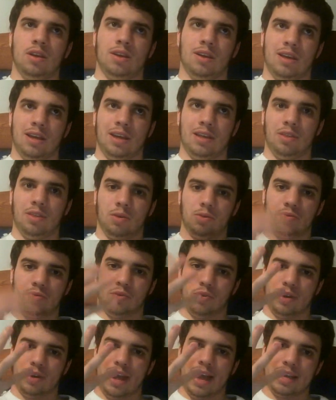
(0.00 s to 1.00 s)
And those
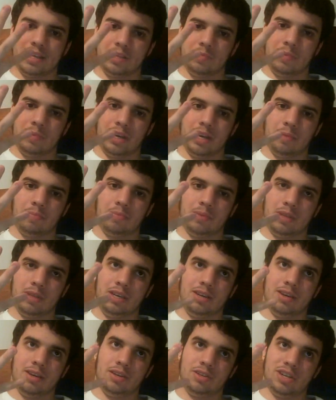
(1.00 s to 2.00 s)
four guys make up
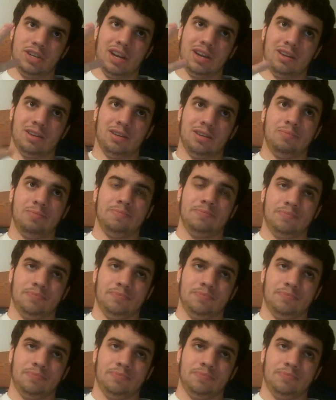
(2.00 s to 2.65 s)
the Agenda,